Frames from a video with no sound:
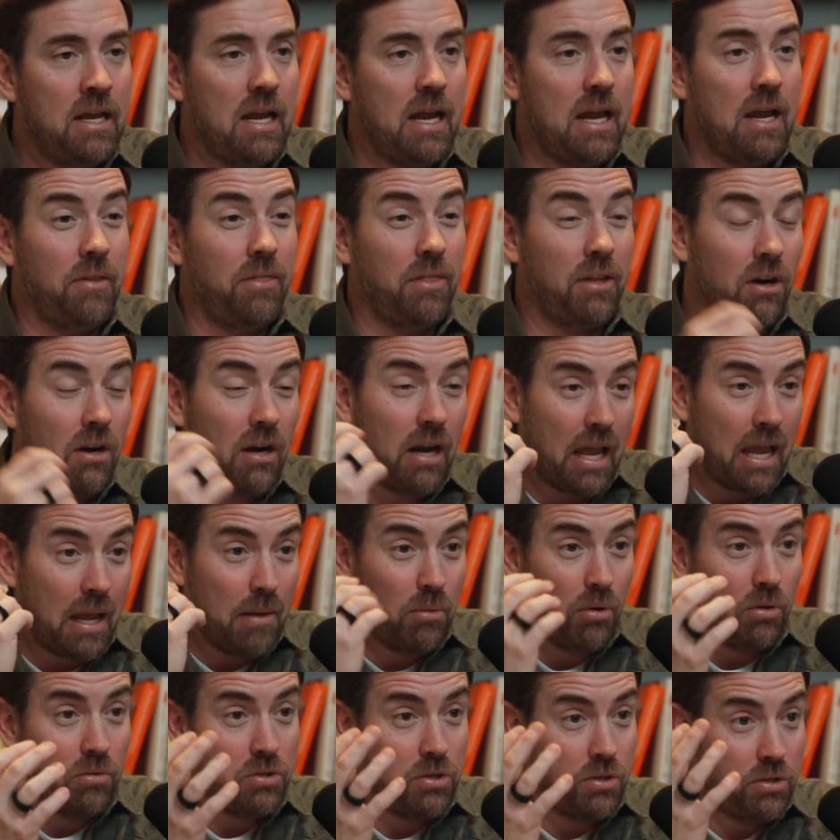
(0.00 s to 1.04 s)
and they're
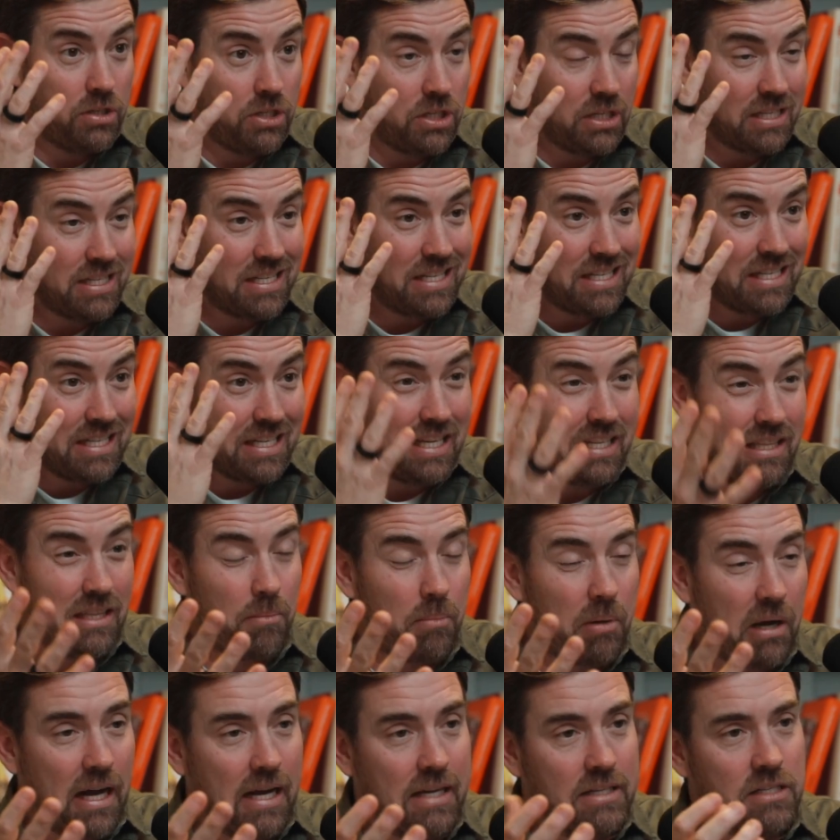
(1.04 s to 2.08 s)
able to just see the
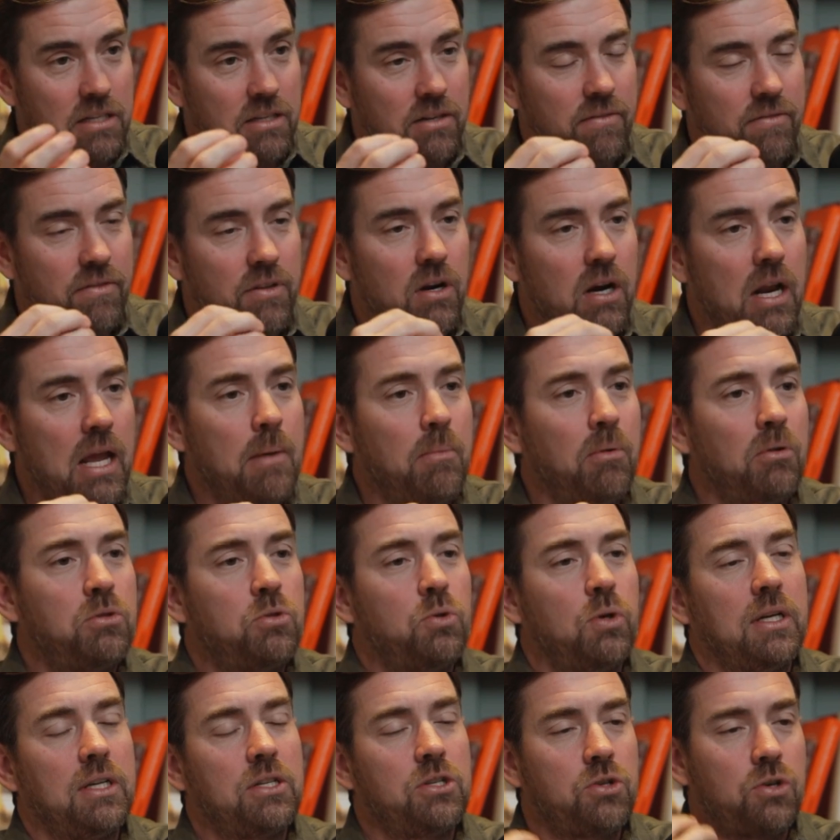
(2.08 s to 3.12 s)
positive, they're able
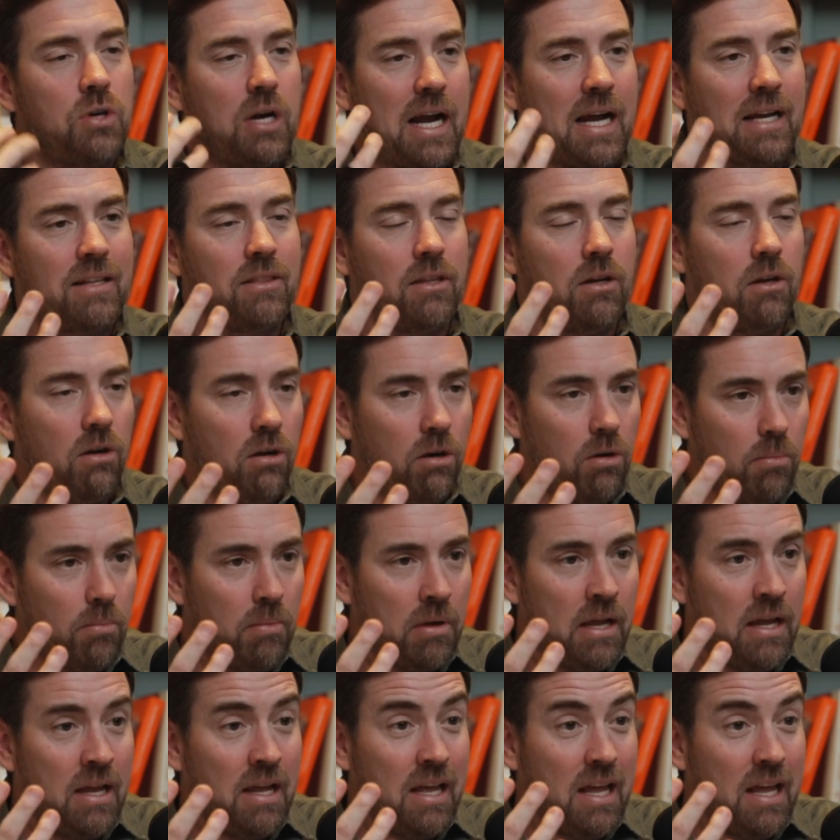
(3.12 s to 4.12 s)
to extract the hope